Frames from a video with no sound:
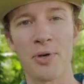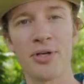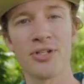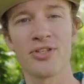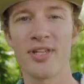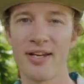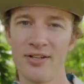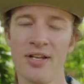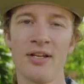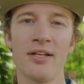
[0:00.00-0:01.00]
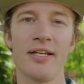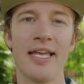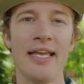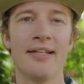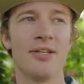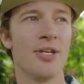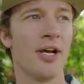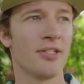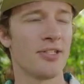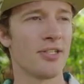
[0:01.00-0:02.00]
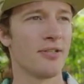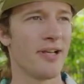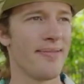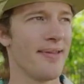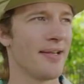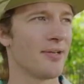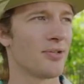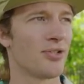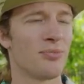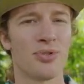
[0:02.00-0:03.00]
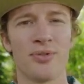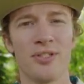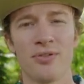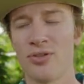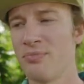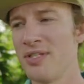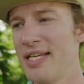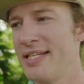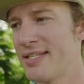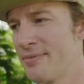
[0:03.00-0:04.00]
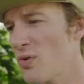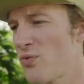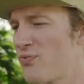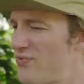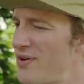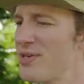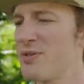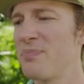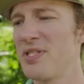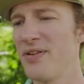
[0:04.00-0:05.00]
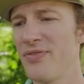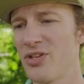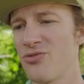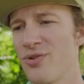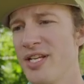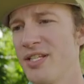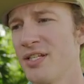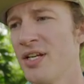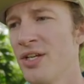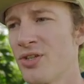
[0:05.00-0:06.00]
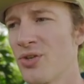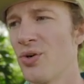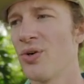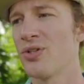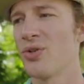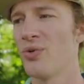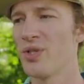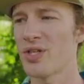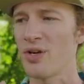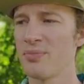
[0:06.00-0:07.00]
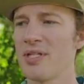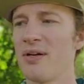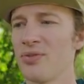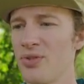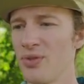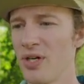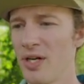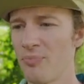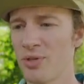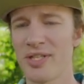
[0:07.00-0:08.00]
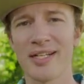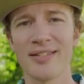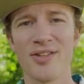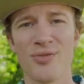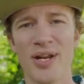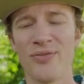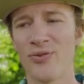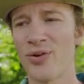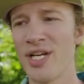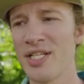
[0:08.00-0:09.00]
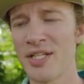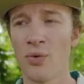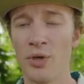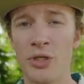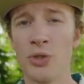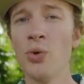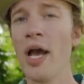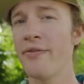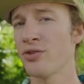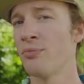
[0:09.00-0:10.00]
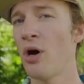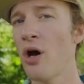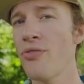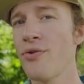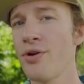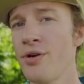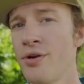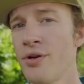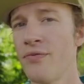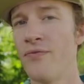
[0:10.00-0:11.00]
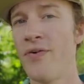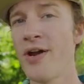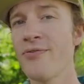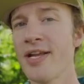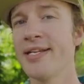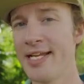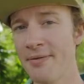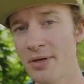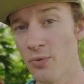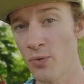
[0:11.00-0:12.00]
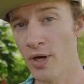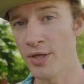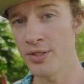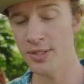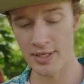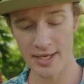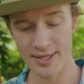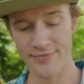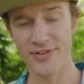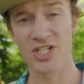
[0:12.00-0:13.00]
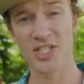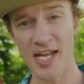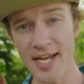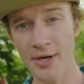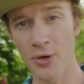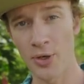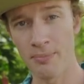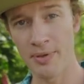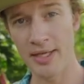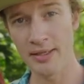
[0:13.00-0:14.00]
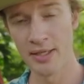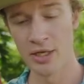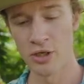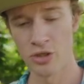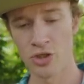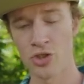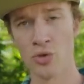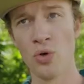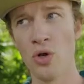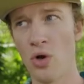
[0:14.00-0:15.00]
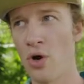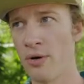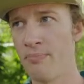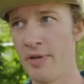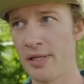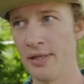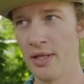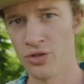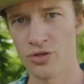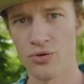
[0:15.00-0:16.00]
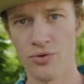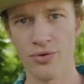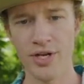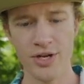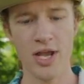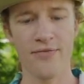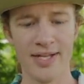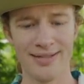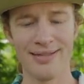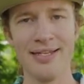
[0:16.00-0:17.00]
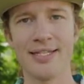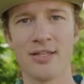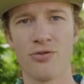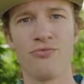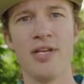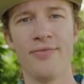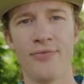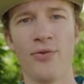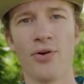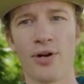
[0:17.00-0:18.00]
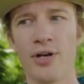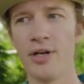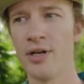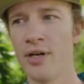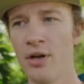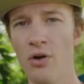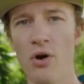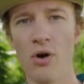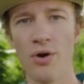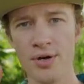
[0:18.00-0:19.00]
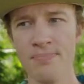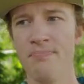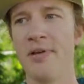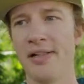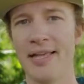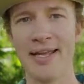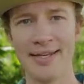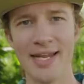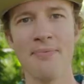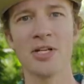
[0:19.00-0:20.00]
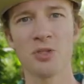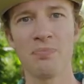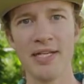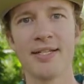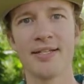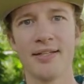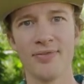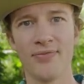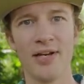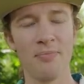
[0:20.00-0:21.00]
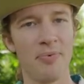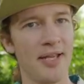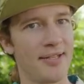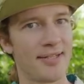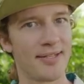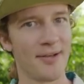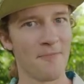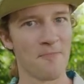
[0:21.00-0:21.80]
birds that uh, eat nuts, I think, or some some seeds of very specific trees. So it always comes down to uh, protecting the rainforest. We do have some other very endemic ones, like the Visayan hornbill, Sulu hornbill. So there you have at least three, four hornbill endemic species in the Philippines.